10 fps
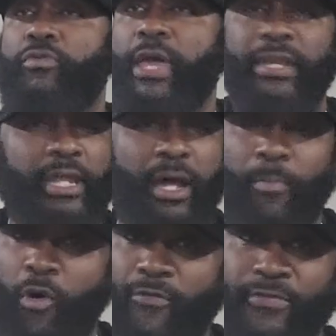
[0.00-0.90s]
And then
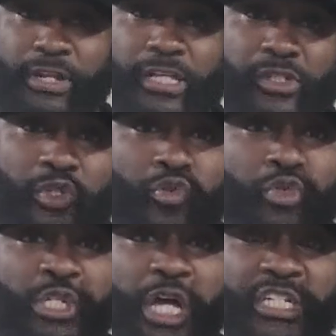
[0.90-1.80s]
I'm all for this. You
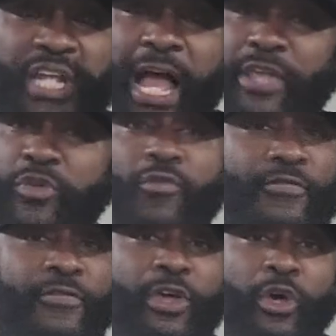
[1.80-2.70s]
judge it how you
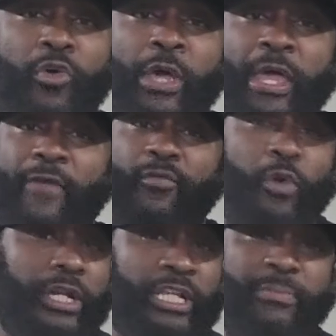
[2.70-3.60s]
feel. If you
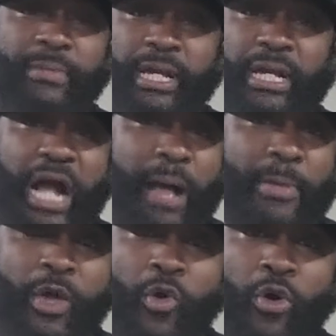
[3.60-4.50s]
want to leave me a
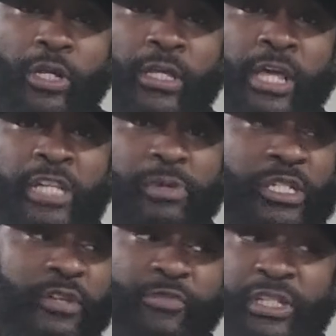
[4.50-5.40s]
comment on it,
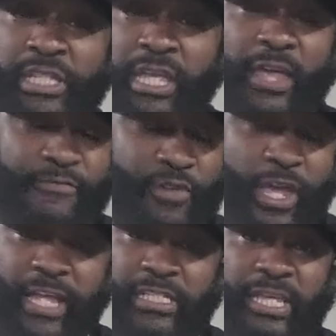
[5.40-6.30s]
especially if you're
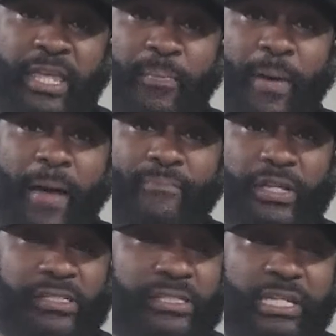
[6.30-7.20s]
into hip-hop
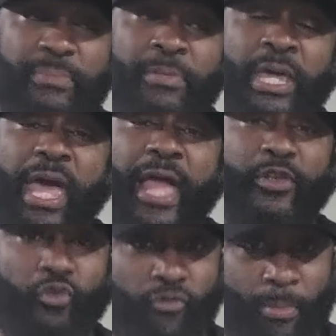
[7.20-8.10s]
this deep
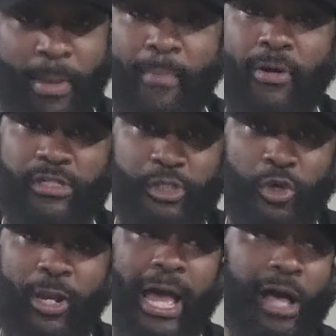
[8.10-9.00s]
and you remember
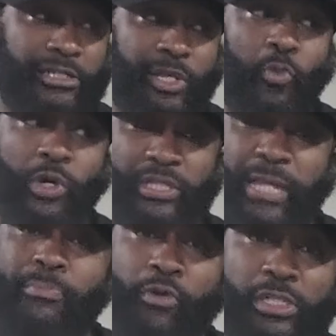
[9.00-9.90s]
Slaughterhouse and what
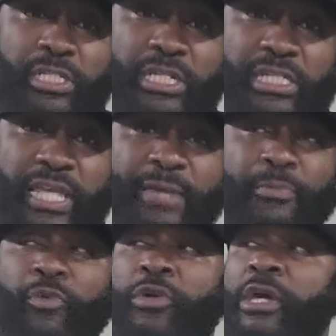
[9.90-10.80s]
they brought to the
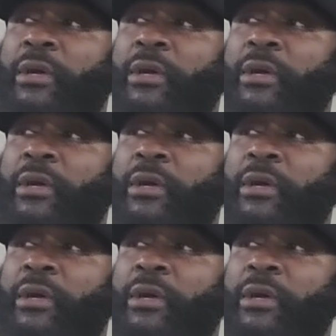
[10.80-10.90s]
table.